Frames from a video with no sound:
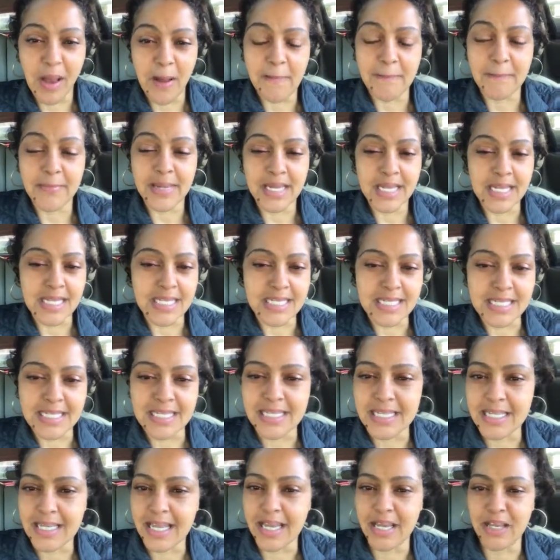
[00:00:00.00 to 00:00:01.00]

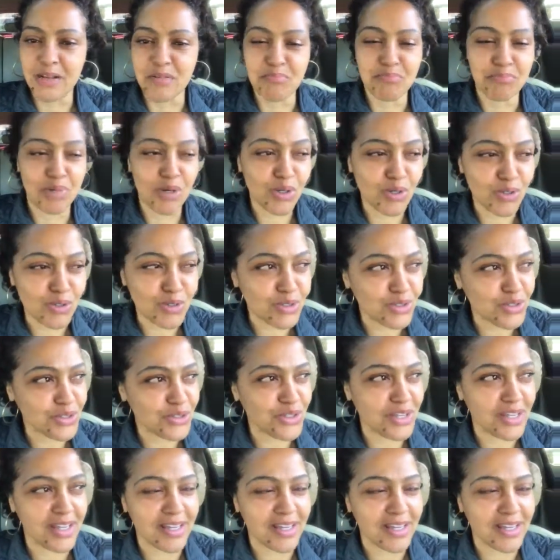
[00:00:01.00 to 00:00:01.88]
amazing and bold